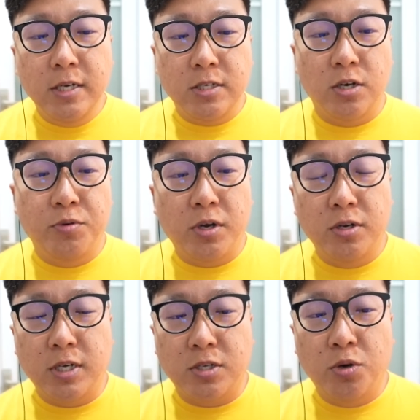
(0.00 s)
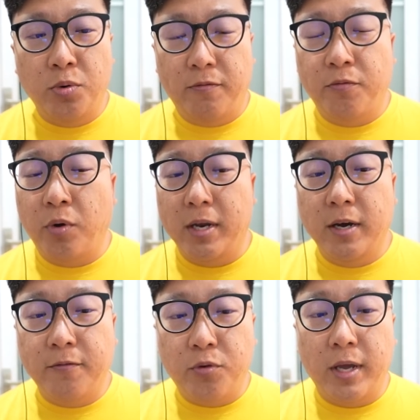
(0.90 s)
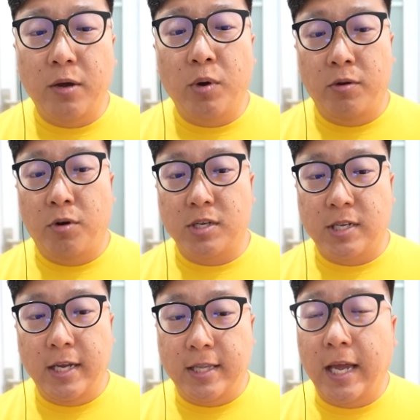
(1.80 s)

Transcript: So we're going to just go with 1 Earthquake and then 1 Rock Slide.